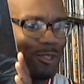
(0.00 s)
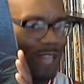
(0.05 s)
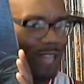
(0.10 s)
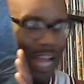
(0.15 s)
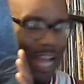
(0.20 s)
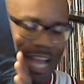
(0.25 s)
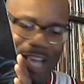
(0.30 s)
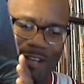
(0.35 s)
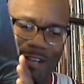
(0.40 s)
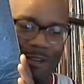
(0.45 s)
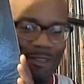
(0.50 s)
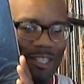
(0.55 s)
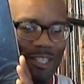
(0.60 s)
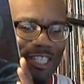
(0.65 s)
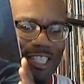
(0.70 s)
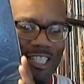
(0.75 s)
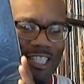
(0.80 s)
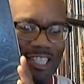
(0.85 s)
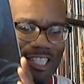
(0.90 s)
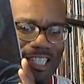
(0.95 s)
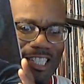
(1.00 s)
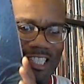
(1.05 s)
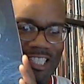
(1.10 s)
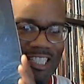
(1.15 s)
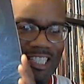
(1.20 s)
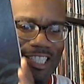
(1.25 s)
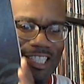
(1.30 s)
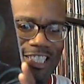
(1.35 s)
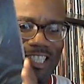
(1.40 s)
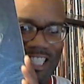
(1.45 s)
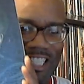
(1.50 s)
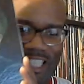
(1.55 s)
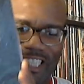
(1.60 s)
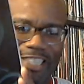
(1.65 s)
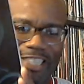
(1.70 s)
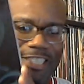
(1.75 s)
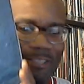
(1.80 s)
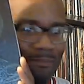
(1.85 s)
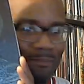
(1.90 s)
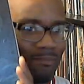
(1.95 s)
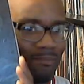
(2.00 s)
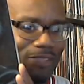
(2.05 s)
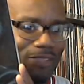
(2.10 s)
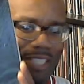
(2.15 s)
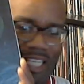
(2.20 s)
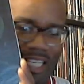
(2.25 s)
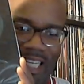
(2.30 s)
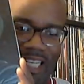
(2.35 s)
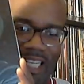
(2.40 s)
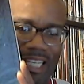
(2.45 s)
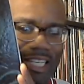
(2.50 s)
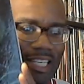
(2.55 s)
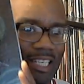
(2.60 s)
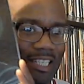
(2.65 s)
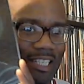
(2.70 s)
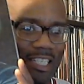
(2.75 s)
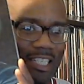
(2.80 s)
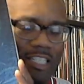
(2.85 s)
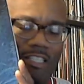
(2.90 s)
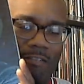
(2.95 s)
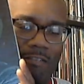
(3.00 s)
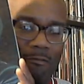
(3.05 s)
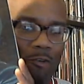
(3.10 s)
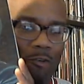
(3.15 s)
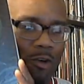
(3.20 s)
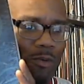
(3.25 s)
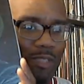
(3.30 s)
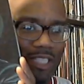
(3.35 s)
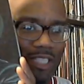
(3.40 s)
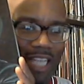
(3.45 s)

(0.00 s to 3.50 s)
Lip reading: I know the year. This is the year. Man, 64 was